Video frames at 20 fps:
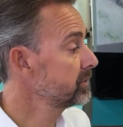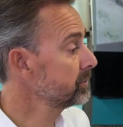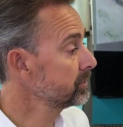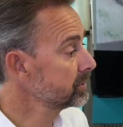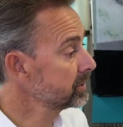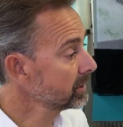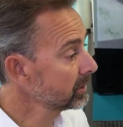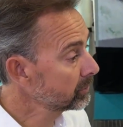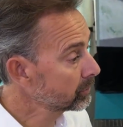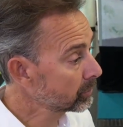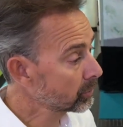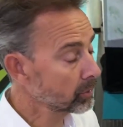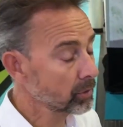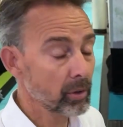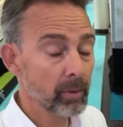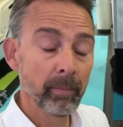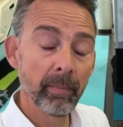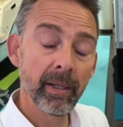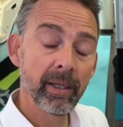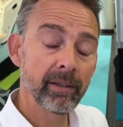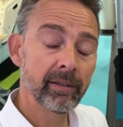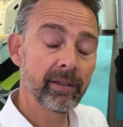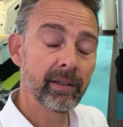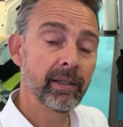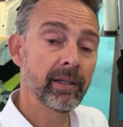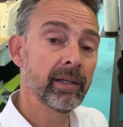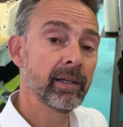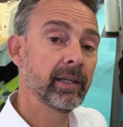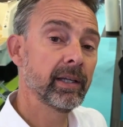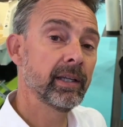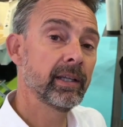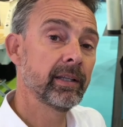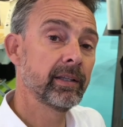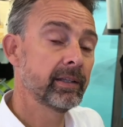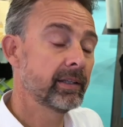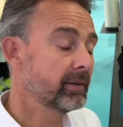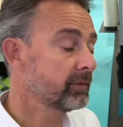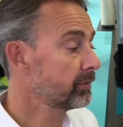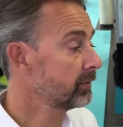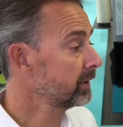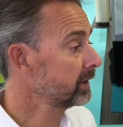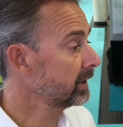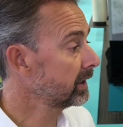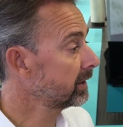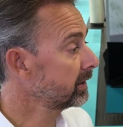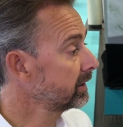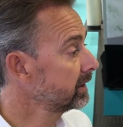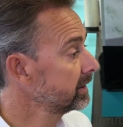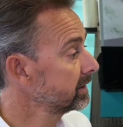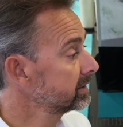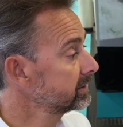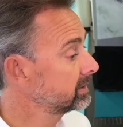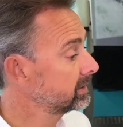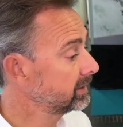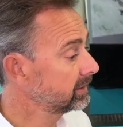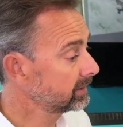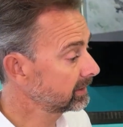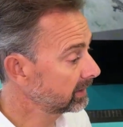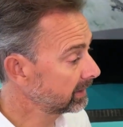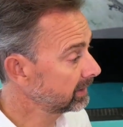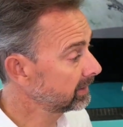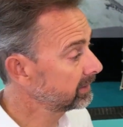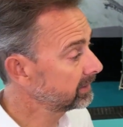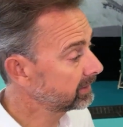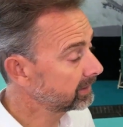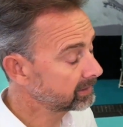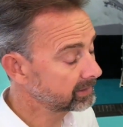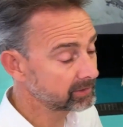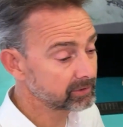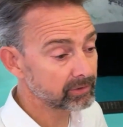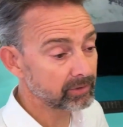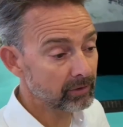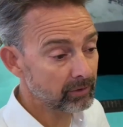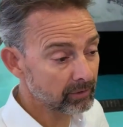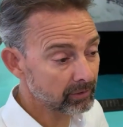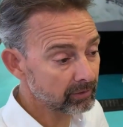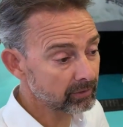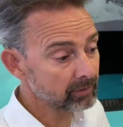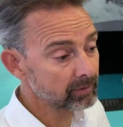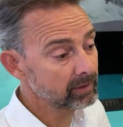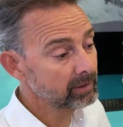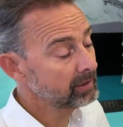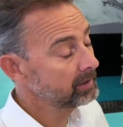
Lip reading: using core matting in different areas. Again, that is all